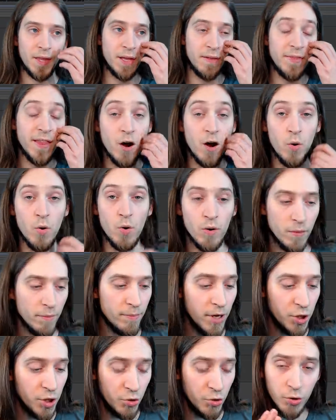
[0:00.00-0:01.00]
Now,
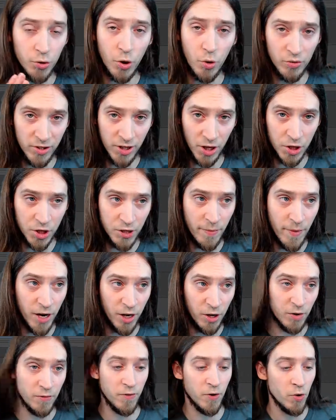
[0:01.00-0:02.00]
make sure you don't touch the
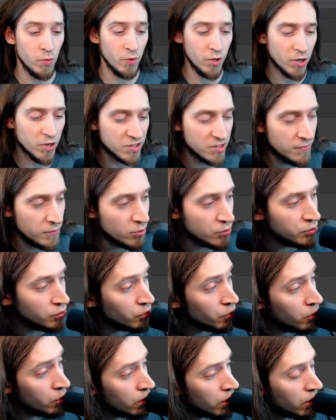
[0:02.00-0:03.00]
microphone, because if you do,